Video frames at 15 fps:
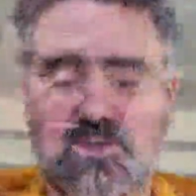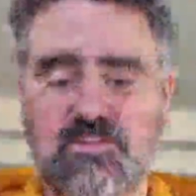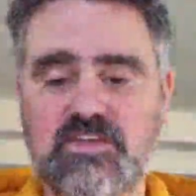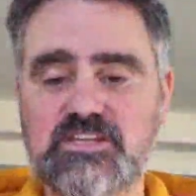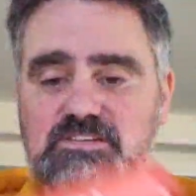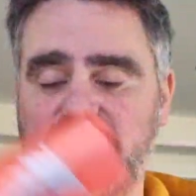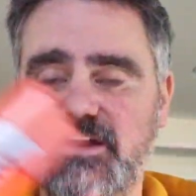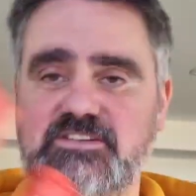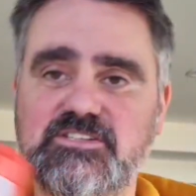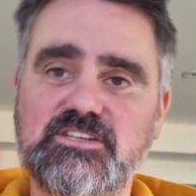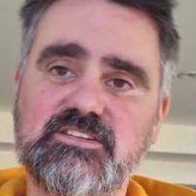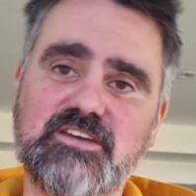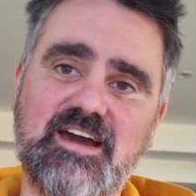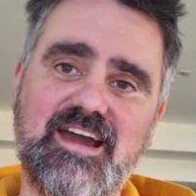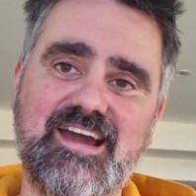These are
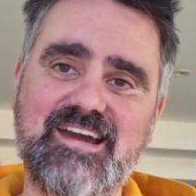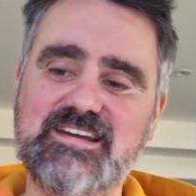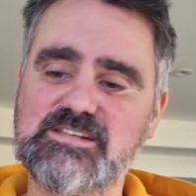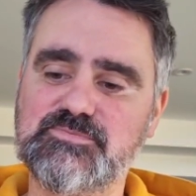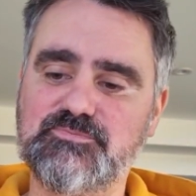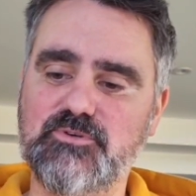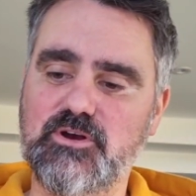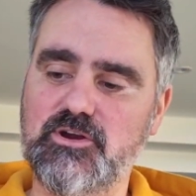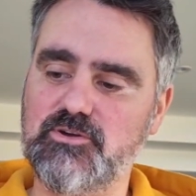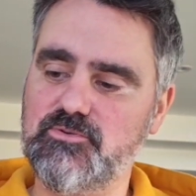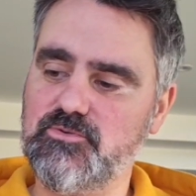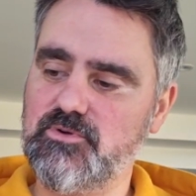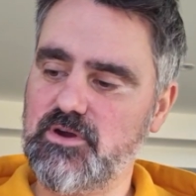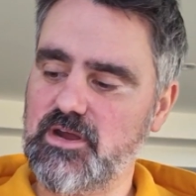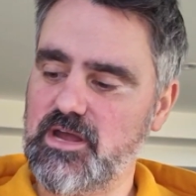actually the
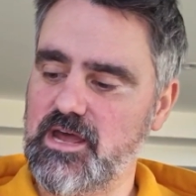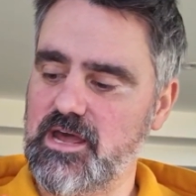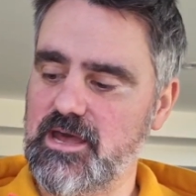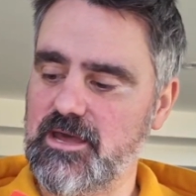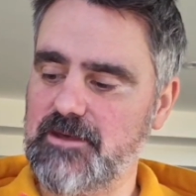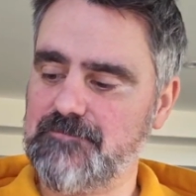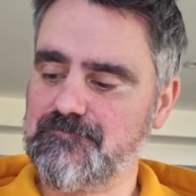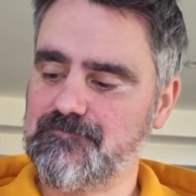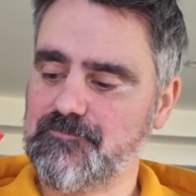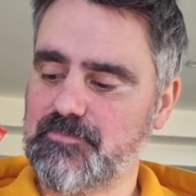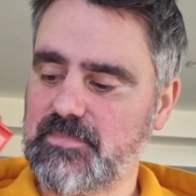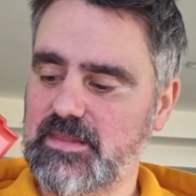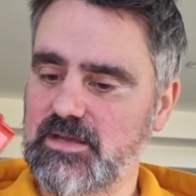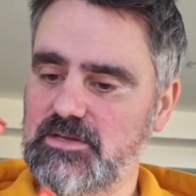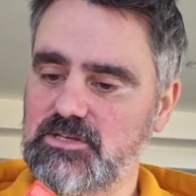Hasbro
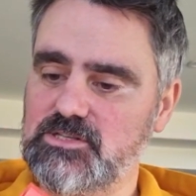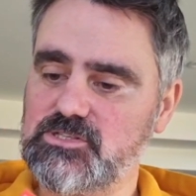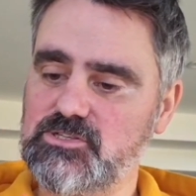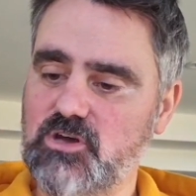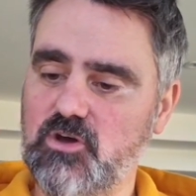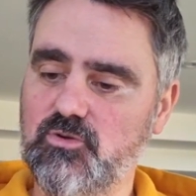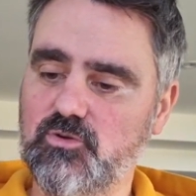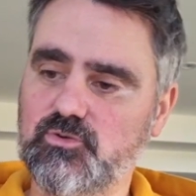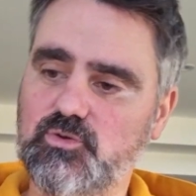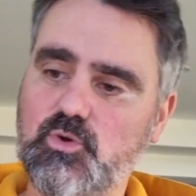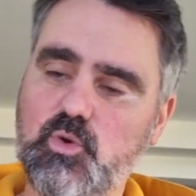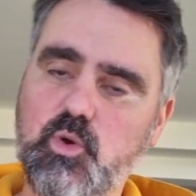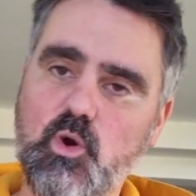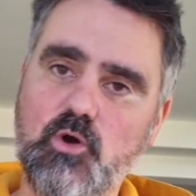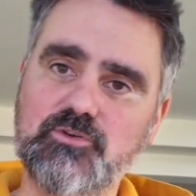Star-Lord
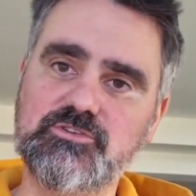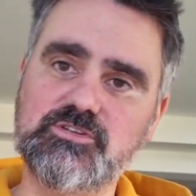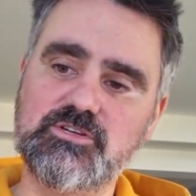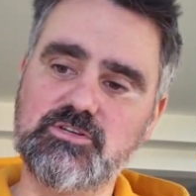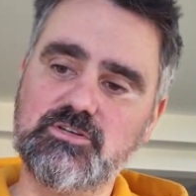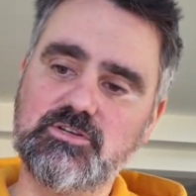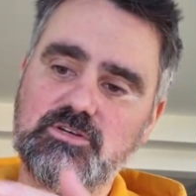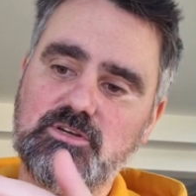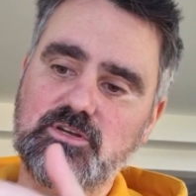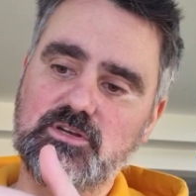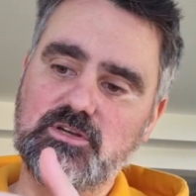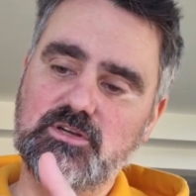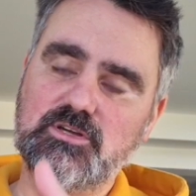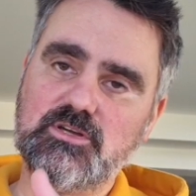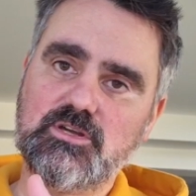quad
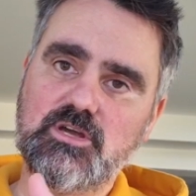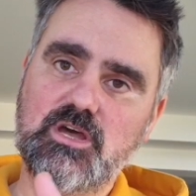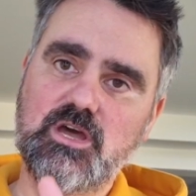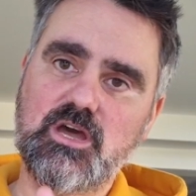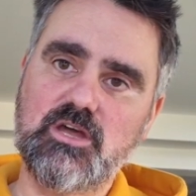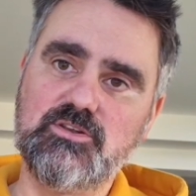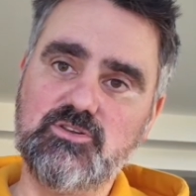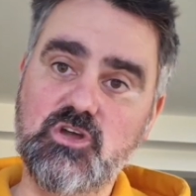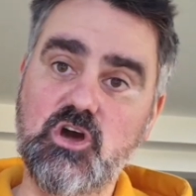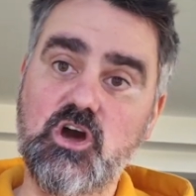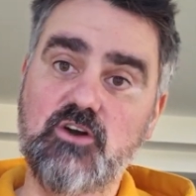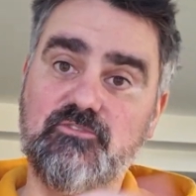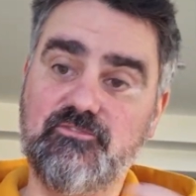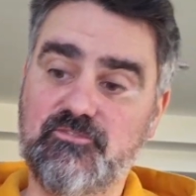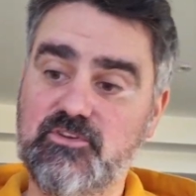
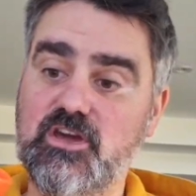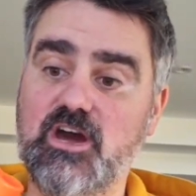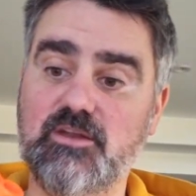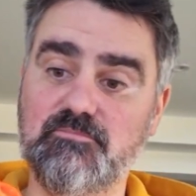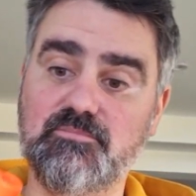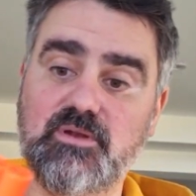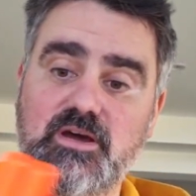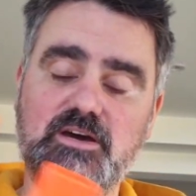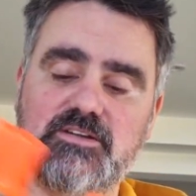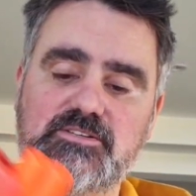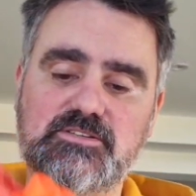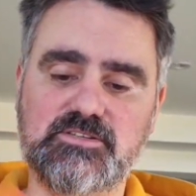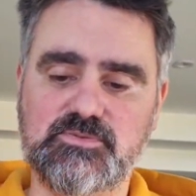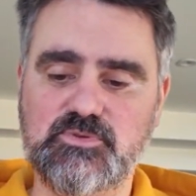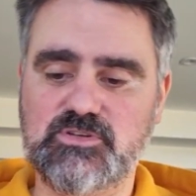Nerf gun
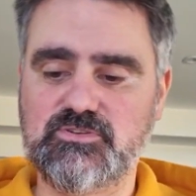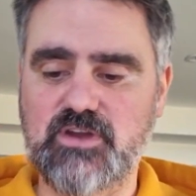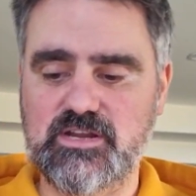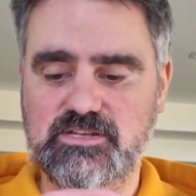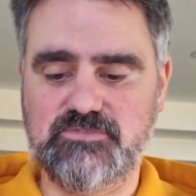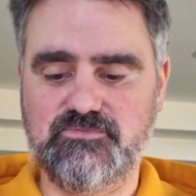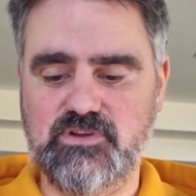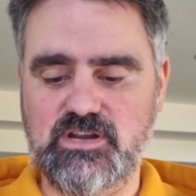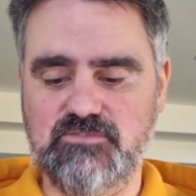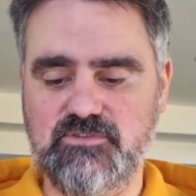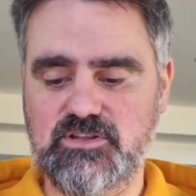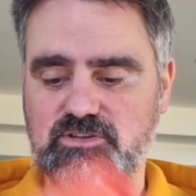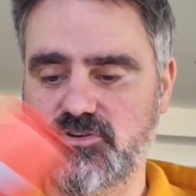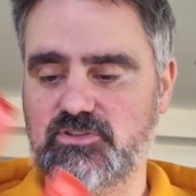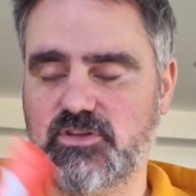blasters, which are actually
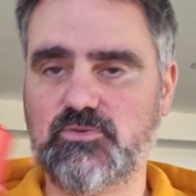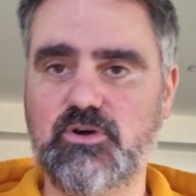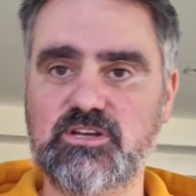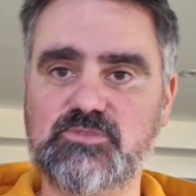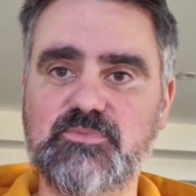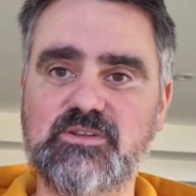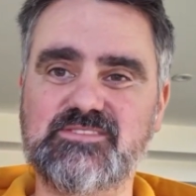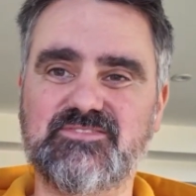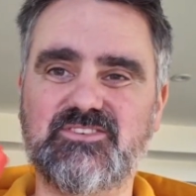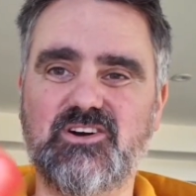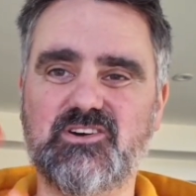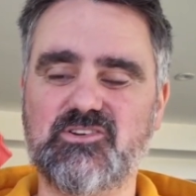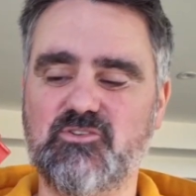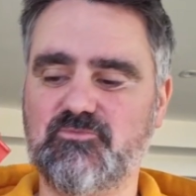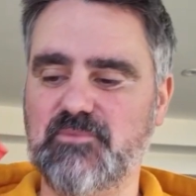really good. They're quite expensive, you
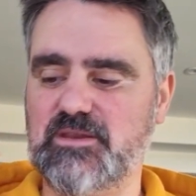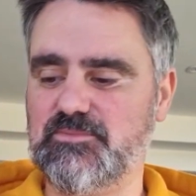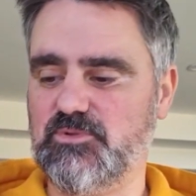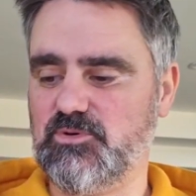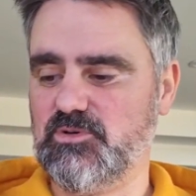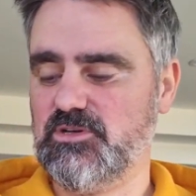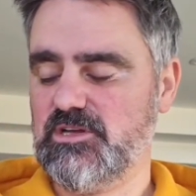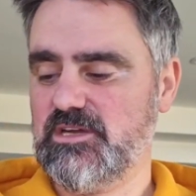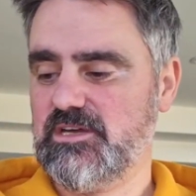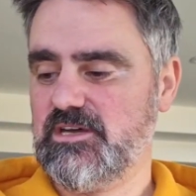can't get hold of them anymore.